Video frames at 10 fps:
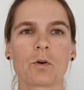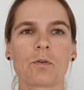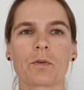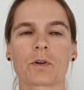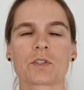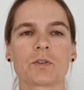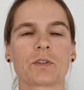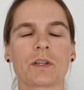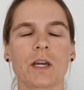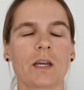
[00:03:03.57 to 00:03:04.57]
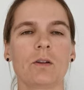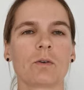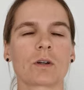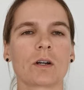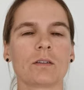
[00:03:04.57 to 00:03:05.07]
go for a 30k
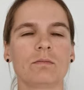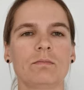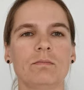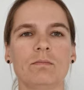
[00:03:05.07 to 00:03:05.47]
long run